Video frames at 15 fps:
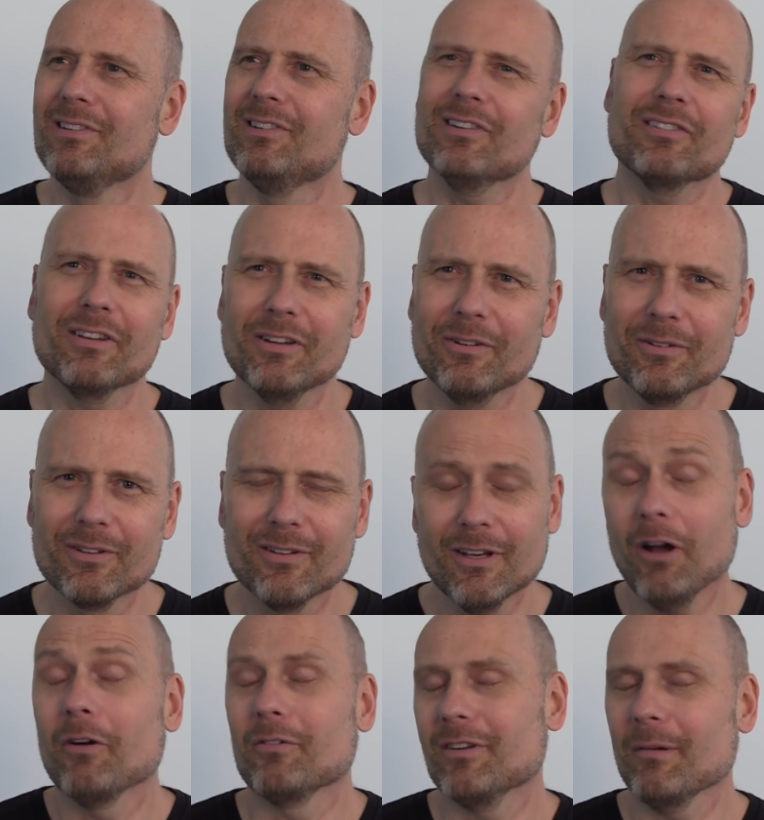dissolute,
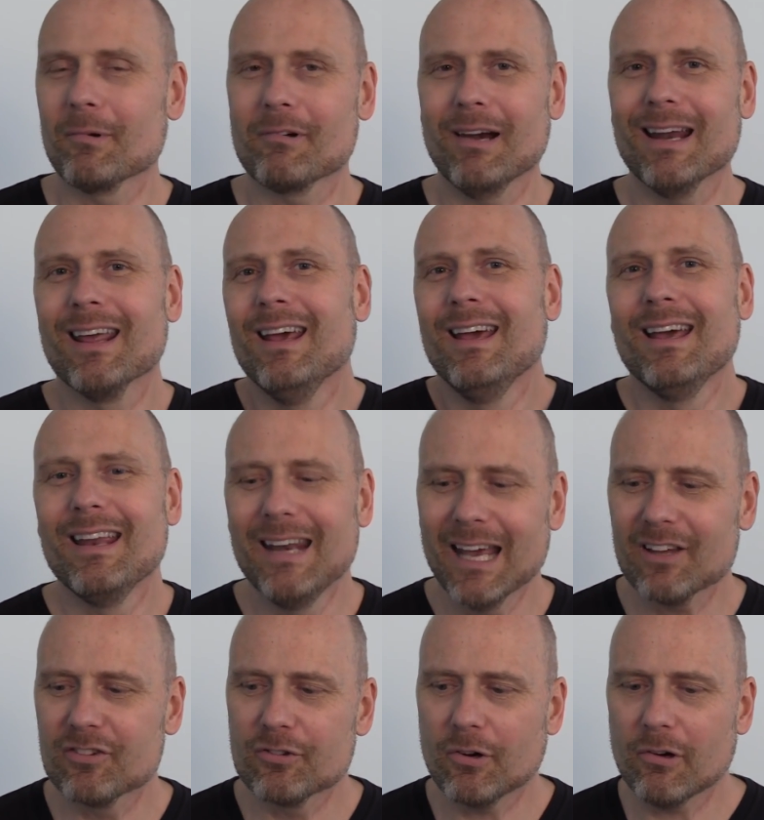Democrat
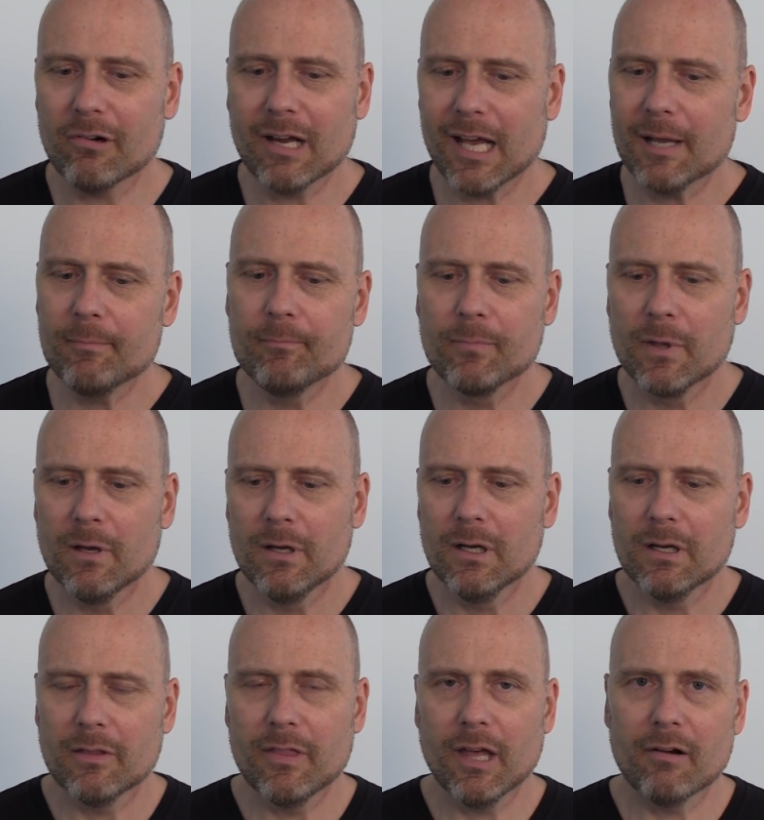next to her name.
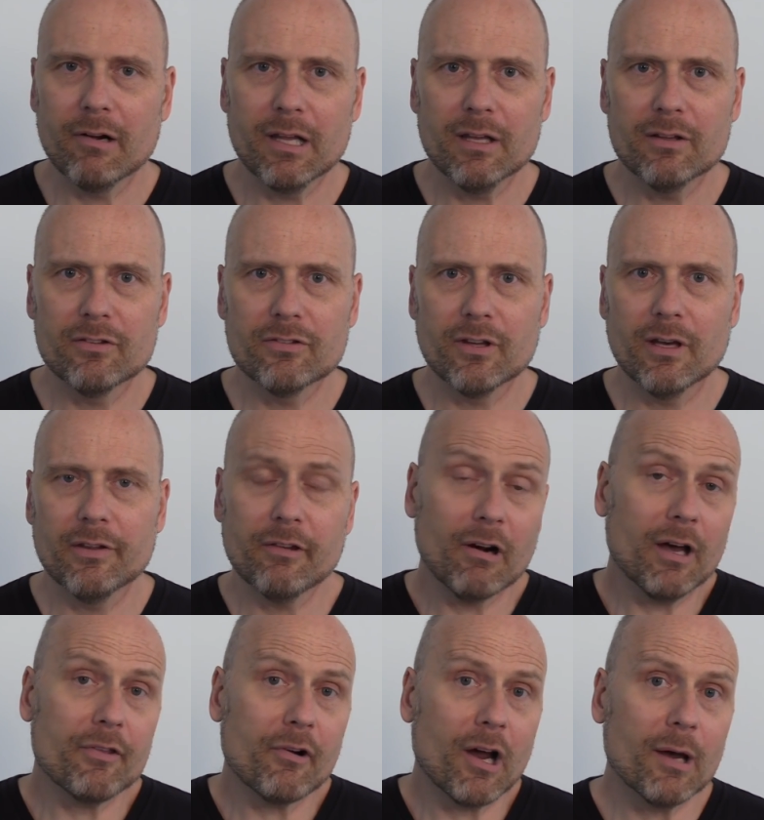There are
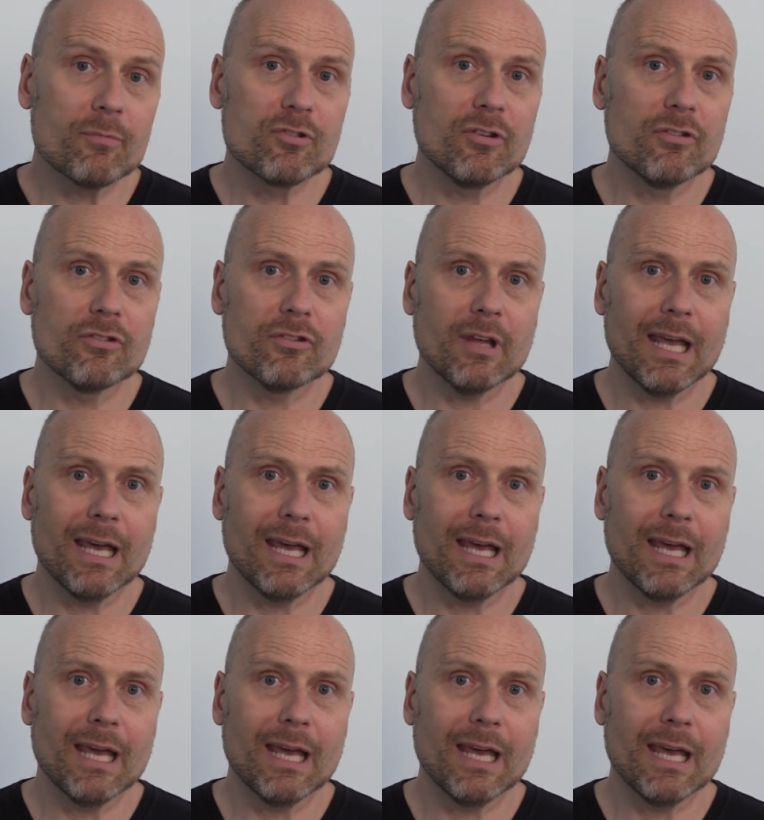other options